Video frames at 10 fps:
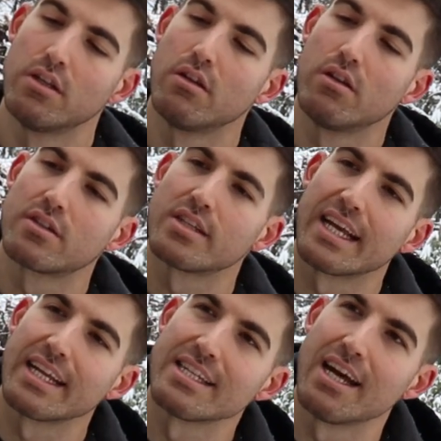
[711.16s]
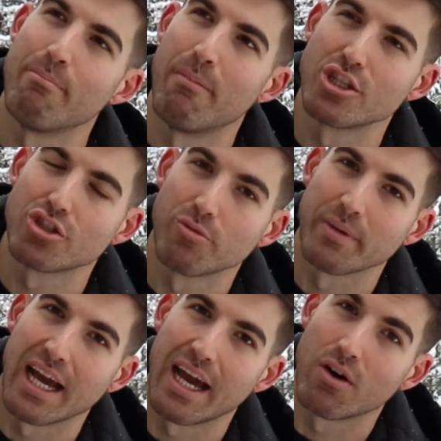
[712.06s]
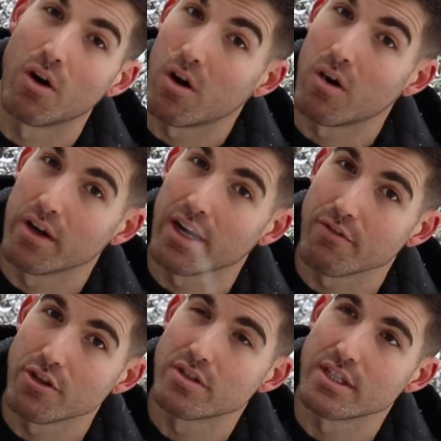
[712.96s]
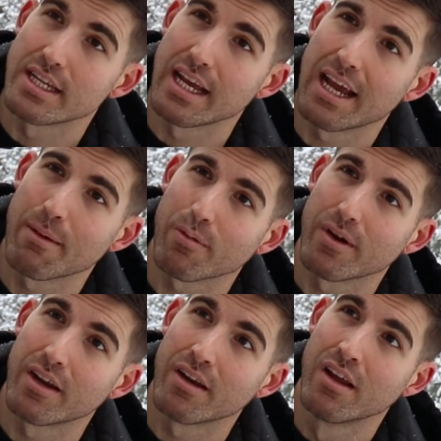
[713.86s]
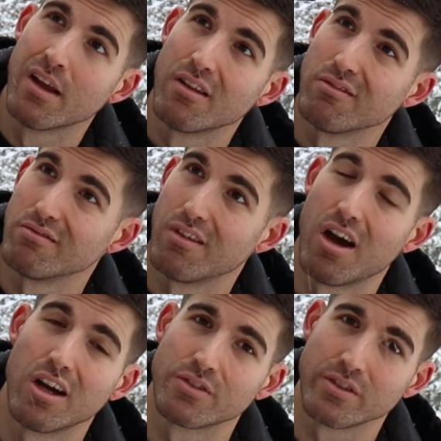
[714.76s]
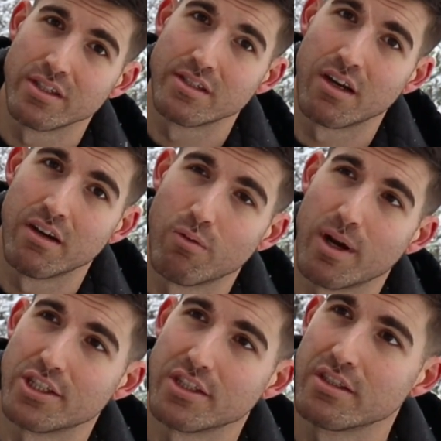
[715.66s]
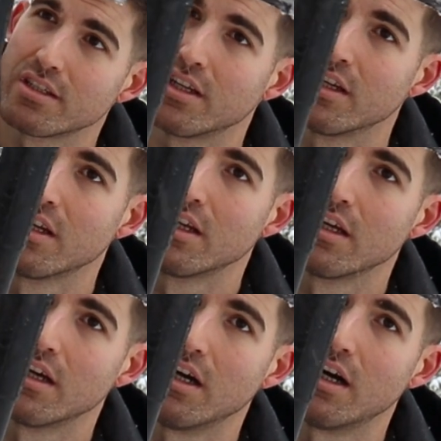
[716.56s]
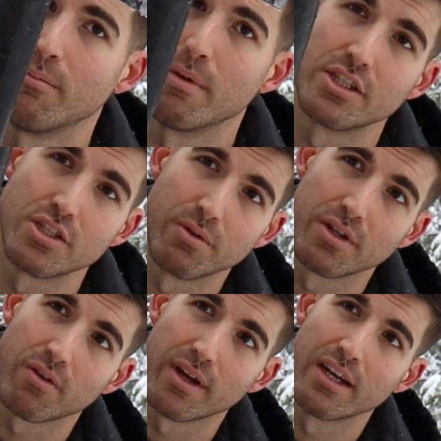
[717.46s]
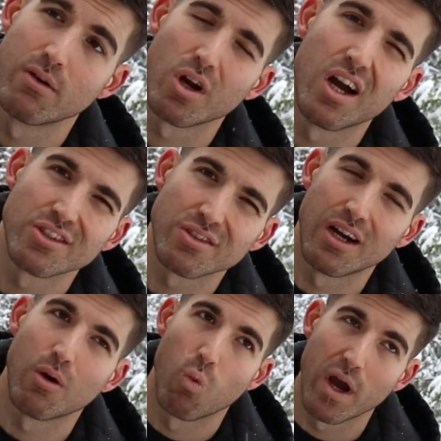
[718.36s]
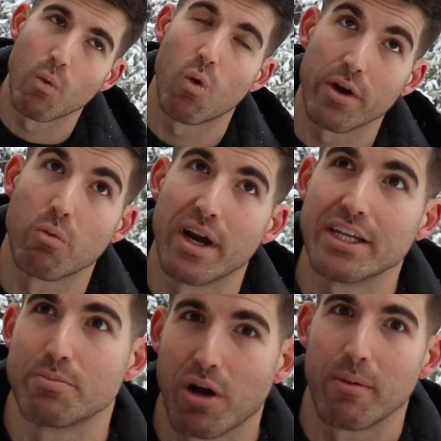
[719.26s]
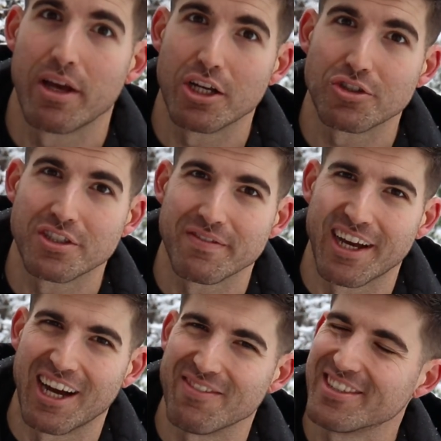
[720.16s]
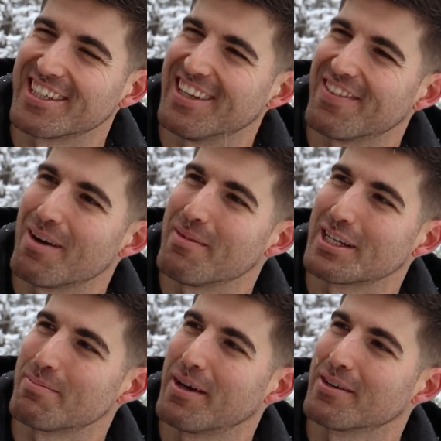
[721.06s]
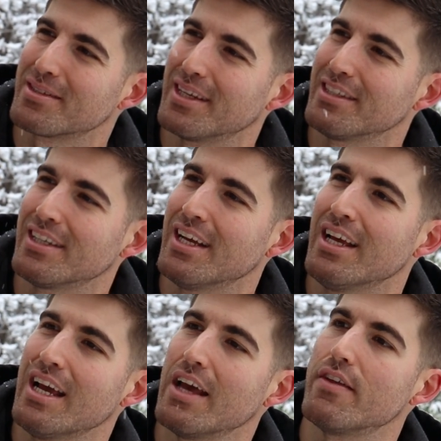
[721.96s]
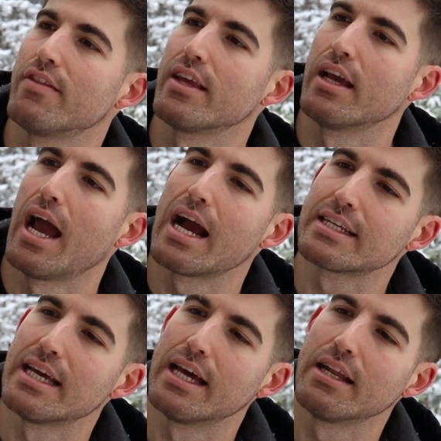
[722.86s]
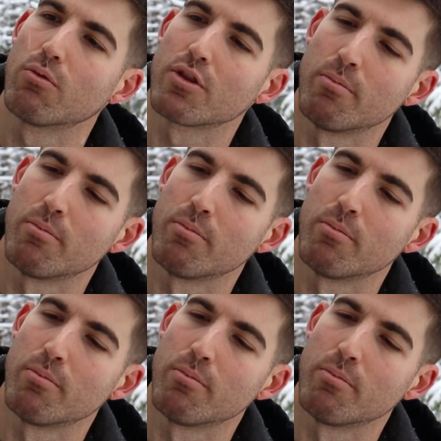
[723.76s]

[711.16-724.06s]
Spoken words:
looks like it's not mushrooming at all, and I've used this to hammer in hundreds of wedges. It's doing great, or one wedge probably hundreds of times, if that makes better sense. And then the axe head, or the